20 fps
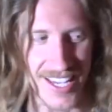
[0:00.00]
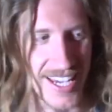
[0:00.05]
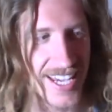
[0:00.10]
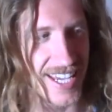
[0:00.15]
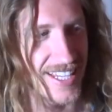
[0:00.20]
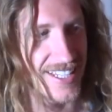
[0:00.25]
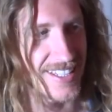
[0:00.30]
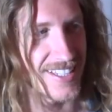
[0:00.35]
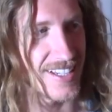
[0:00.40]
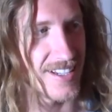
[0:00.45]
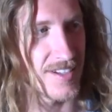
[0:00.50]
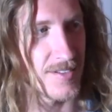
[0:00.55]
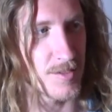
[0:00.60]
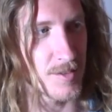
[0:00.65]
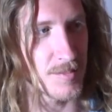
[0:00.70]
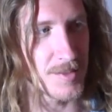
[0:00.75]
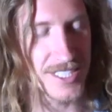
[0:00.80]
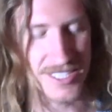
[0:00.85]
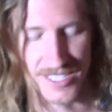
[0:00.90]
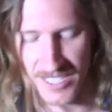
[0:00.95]
And for
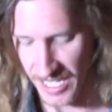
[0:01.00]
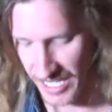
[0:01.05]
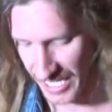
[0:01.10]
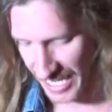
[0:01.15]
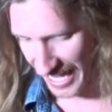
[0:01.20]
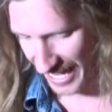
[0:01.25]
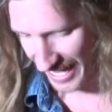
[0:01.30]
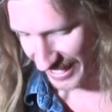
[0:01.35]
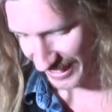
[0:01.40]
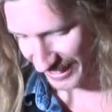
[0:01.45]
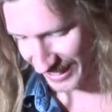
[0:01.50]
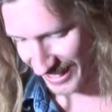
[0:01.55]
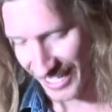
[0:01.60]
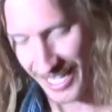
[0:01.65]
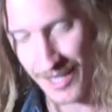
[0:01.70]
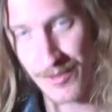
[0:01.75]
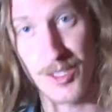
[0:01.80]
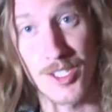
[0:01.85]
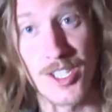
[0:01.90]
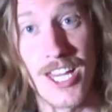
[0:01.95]
me it's the neck, and then
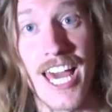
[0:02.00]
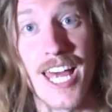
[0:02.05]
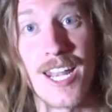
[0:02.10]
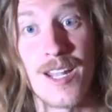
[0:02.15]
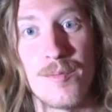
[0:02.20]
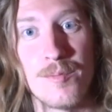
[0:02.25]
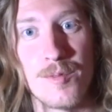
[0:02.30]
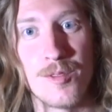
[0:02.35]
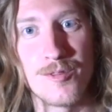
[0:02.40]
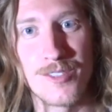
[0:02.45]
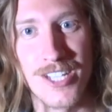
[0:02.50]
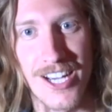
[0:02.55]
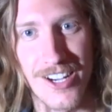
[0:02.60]
after that I'll move